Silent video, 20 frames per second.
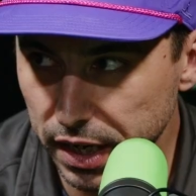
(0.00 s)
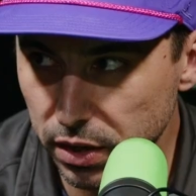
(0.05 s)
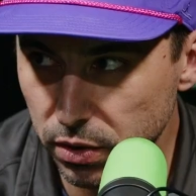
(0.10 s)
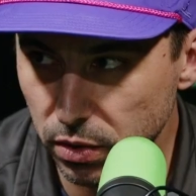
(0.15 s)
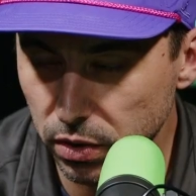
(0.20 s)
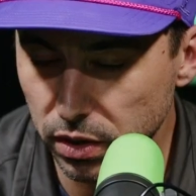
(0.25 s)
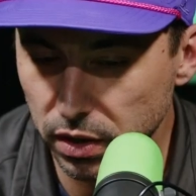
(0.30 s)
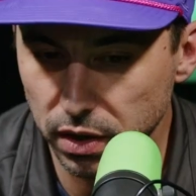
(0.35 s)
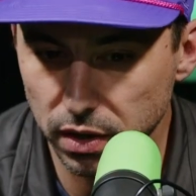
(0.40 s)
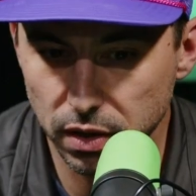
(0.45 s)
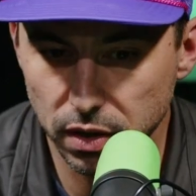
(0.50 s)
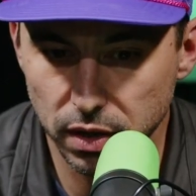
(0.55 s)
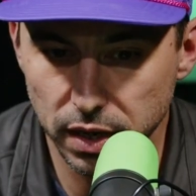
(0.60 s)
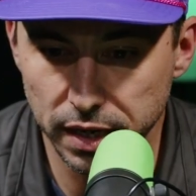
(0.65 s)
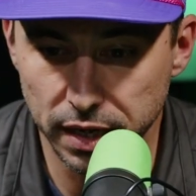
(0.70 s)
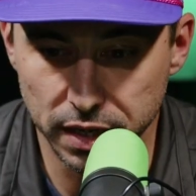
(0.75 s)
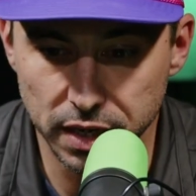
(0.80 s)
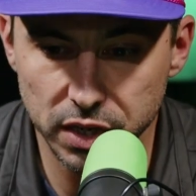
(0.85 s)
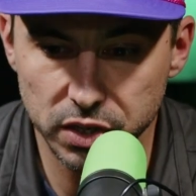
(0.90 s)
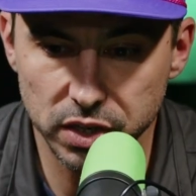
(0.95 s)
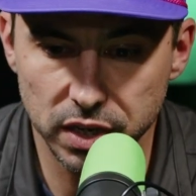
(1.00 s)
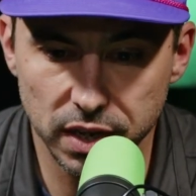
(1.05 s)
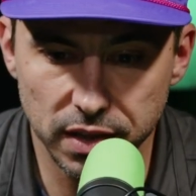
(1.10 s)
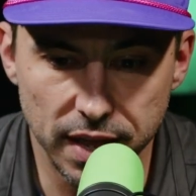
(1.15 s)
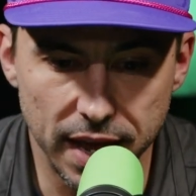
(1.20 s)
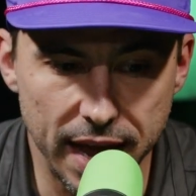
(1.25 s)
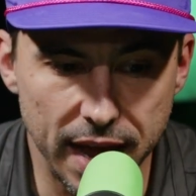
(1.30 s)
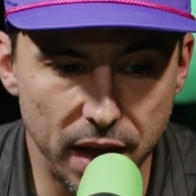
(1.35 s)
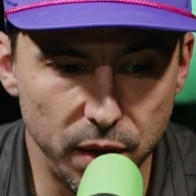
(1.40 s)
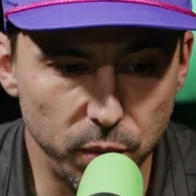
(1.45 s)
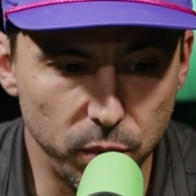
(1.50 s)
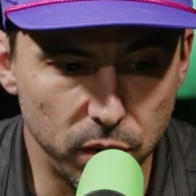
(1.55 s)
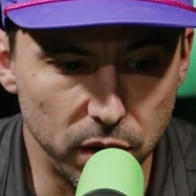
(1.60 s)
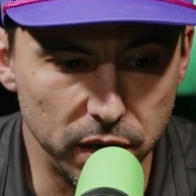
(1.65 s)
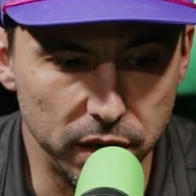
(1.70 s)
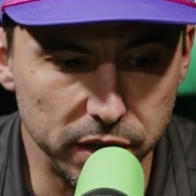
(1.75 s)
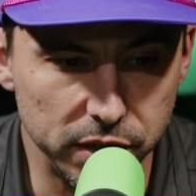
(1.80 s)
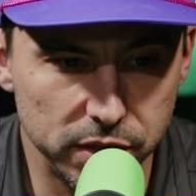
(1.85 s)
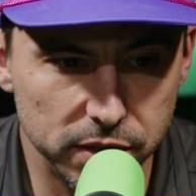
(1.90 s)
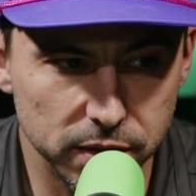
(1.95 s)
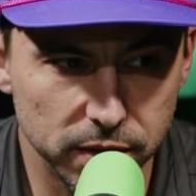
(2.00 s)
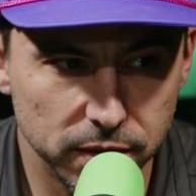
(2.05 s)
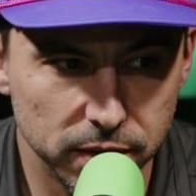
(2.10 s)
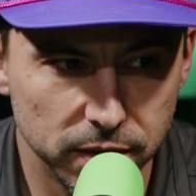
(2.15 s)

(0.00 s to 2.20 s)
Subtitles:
on in addition to that was